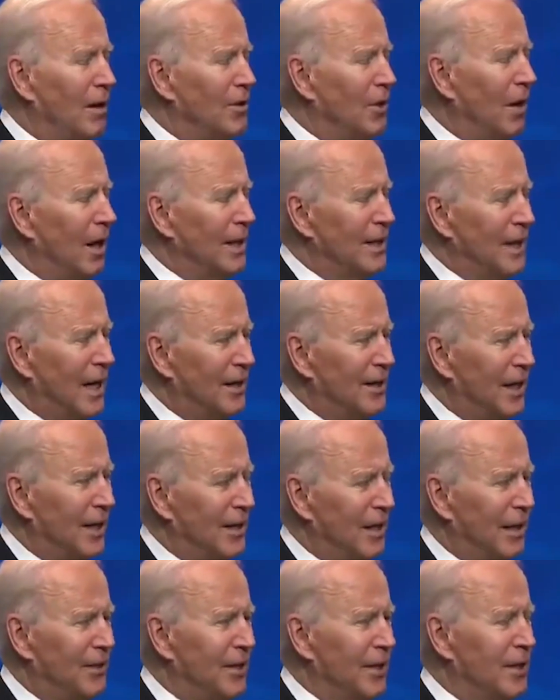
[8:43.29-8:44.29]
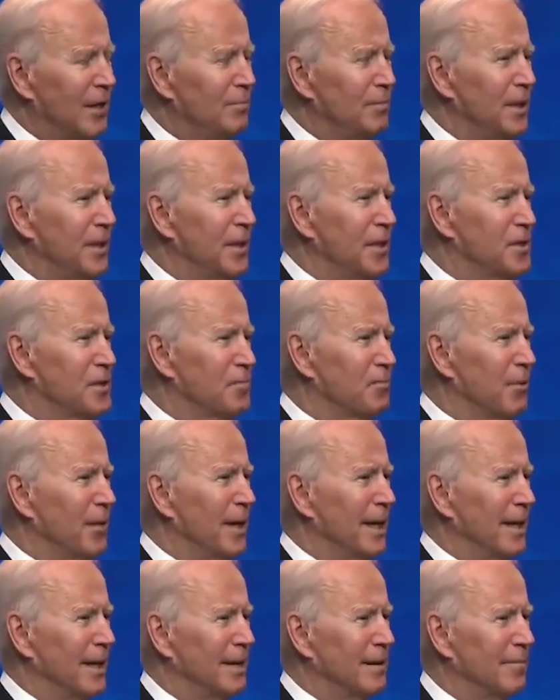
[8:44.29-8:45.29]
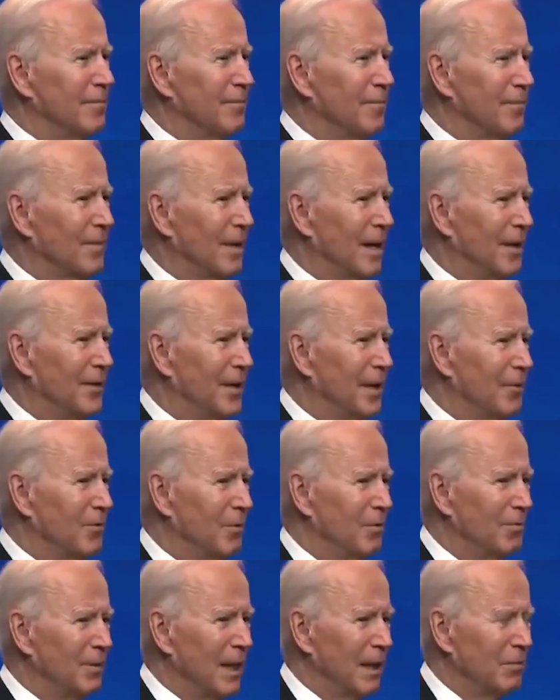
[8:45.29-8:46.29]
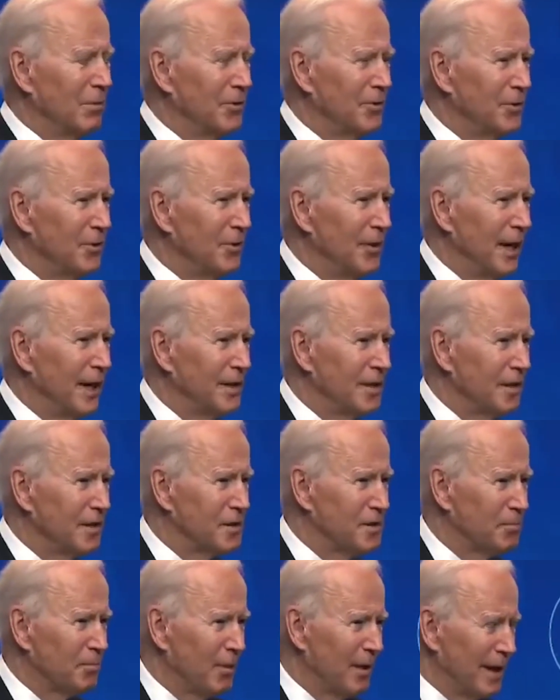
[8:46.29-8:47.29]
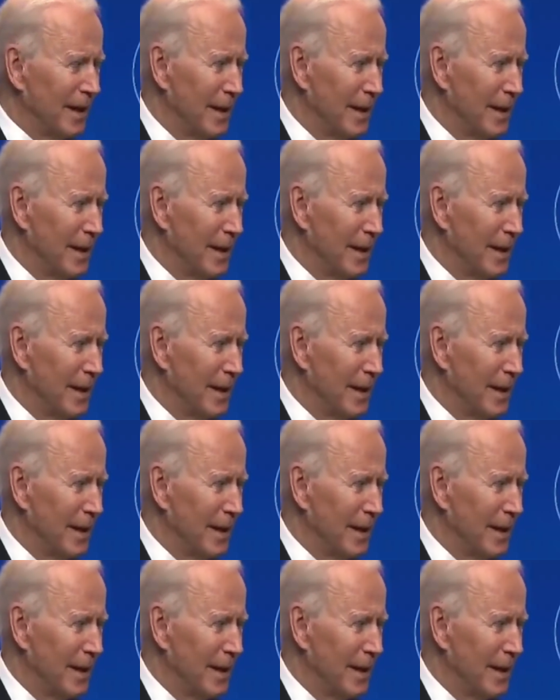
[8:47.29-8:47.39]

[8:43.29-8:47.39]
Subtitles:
Oh, I know. I think it'll be this spring. I think we'll be able to do that this